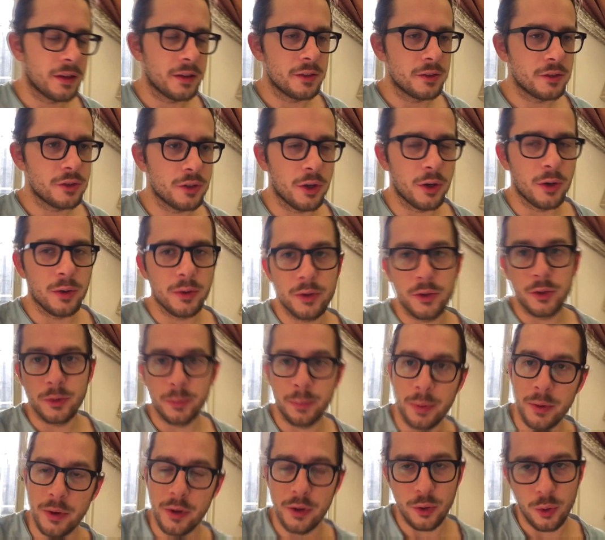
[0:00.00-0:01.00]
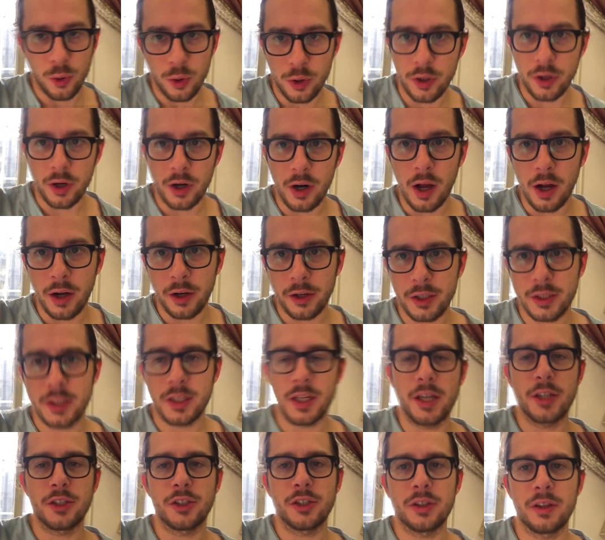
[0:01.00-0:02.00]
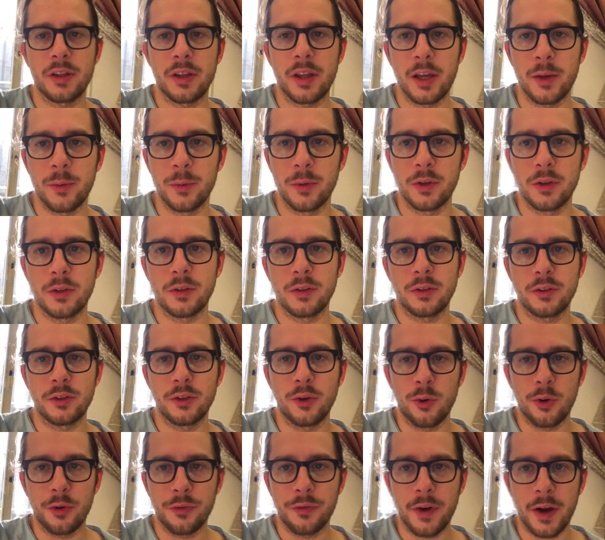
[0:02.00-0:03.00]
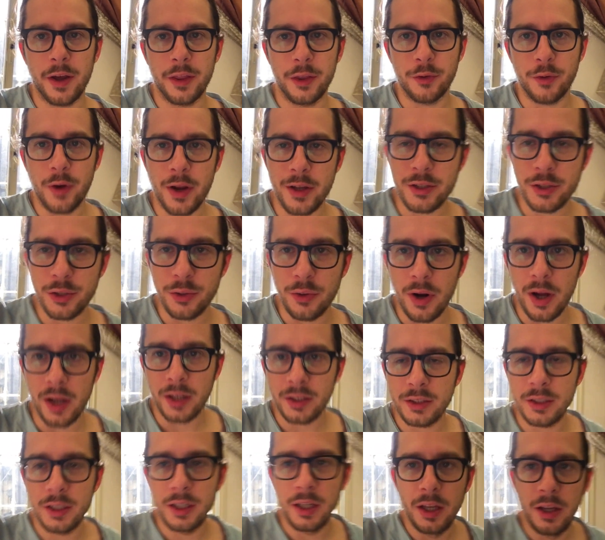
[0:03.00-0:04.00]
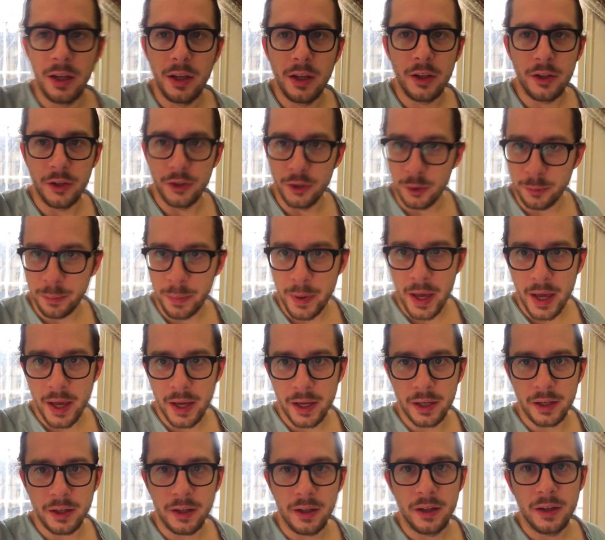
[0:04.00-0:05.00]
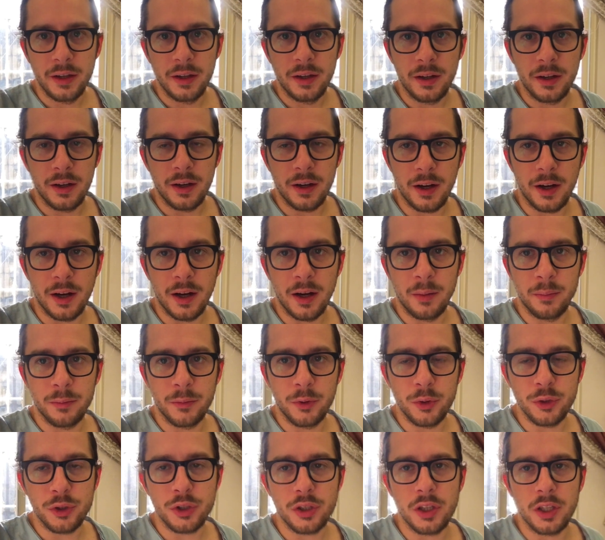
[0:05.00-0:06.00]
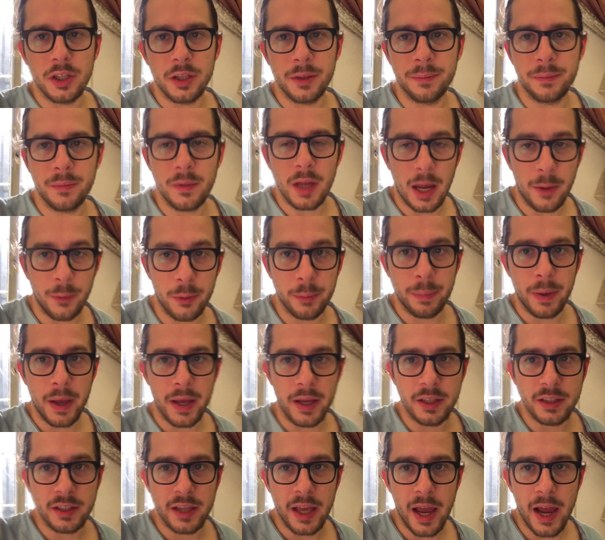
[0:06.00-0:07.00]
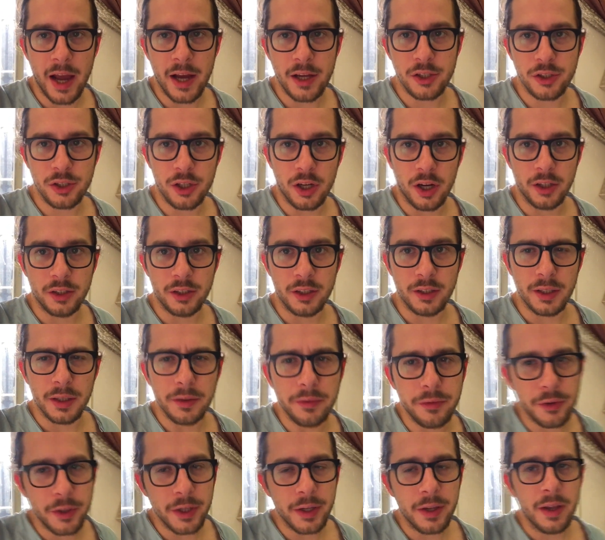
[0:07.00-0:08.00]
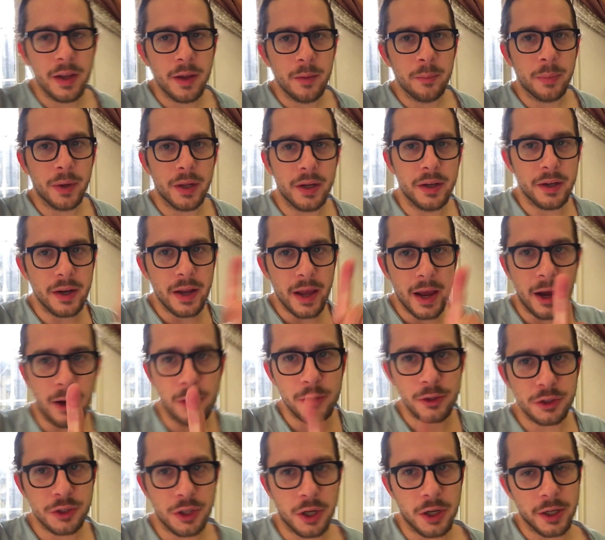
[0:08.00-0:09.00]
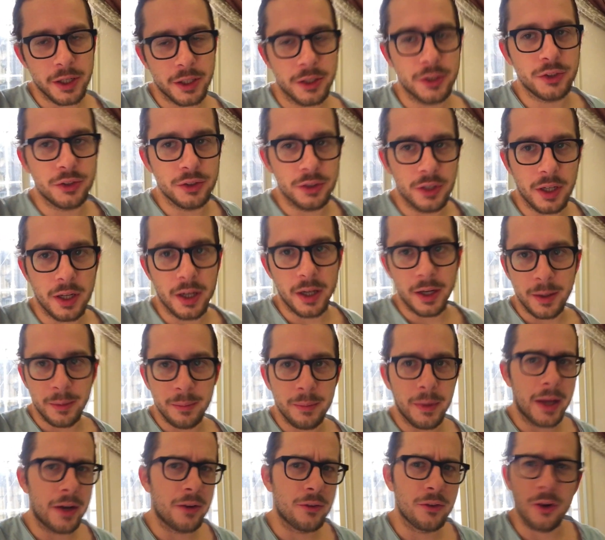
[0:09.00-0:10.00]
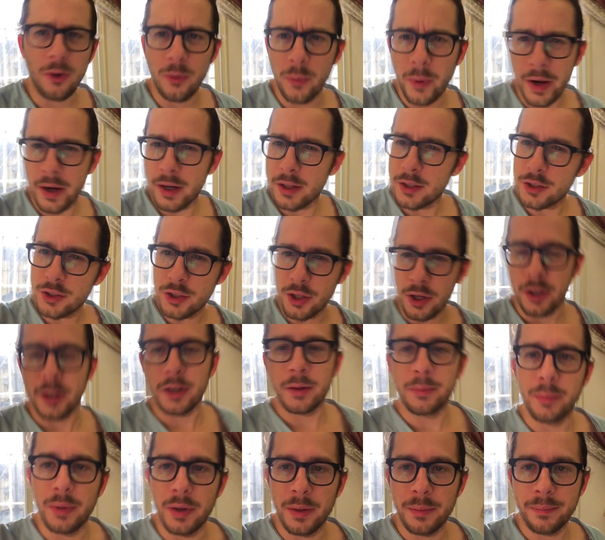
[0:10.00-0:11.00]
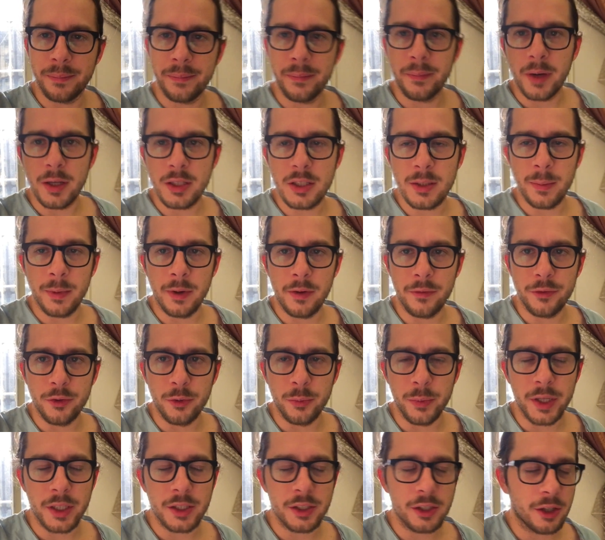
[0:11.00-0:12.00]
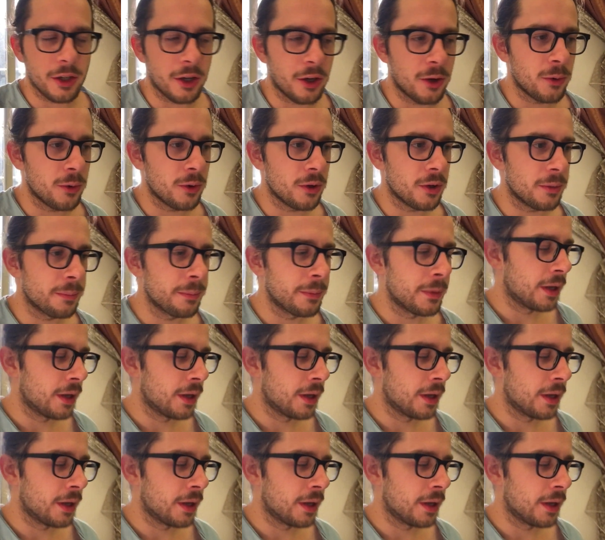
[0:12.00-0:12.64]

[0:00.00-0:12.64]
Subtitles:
So you'll put an order on Hunger Station. They will notify the restaurant. You'll pay. Usually I would pay in cash on delivery, but now starting, I don't know when it started, but must have been a few weeks ago or